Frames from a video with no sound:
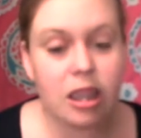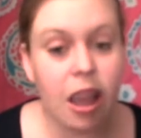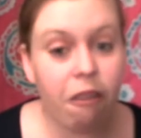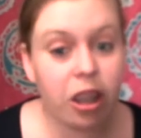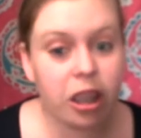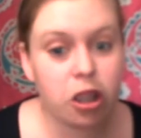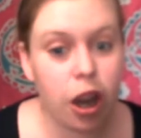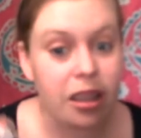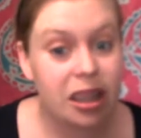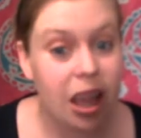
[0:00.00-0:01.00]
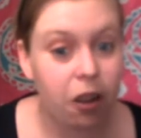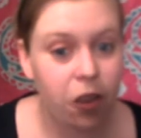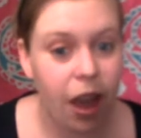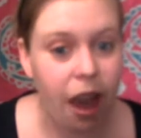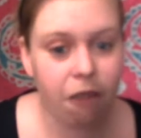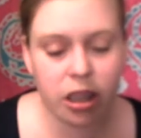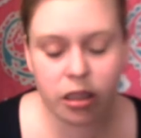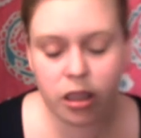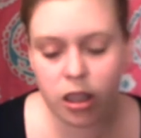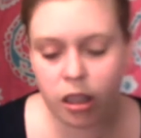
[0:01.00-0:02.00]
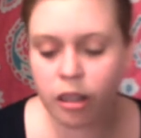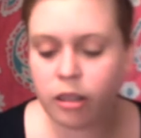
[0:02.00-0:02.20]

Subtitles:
Definitely try this out if you haven't.